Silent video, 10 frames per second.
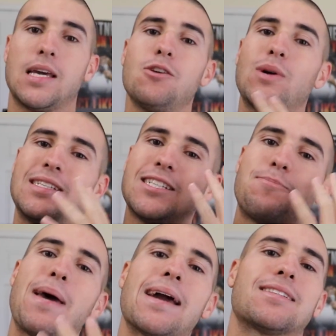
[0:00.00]
Anyways, it's
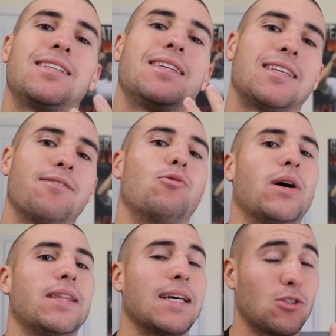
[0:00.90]
back to the
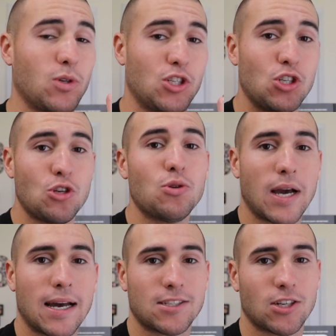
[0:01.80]
giveaway. That's what you
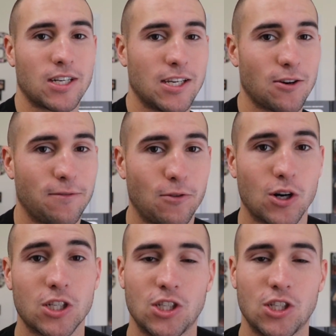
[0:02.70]
guys are here for.